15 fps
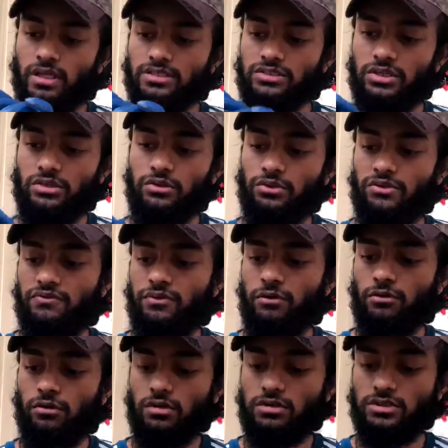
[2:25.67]
So if
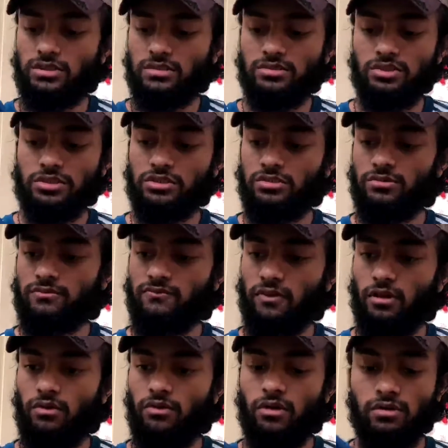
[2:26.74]
you're lost, just
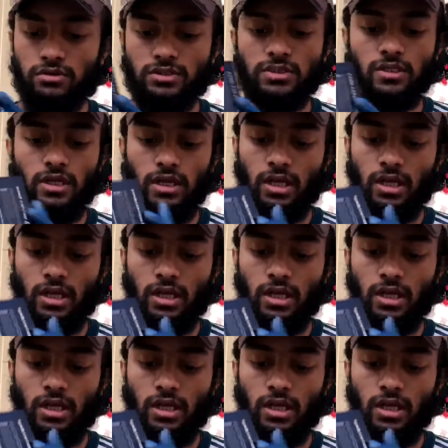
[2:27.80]
follow those.